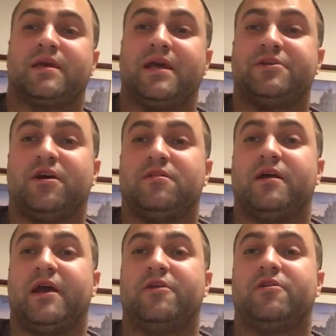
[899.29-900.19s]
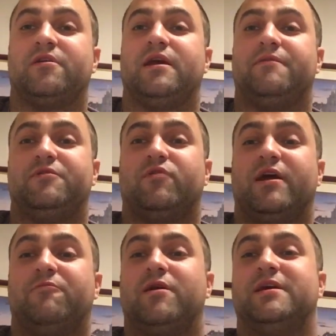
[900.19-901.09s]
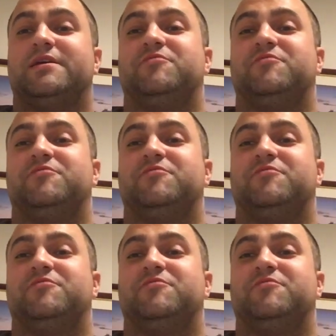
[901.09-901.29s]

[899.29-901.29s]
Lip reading: Catch y'all later. If you ain't with it,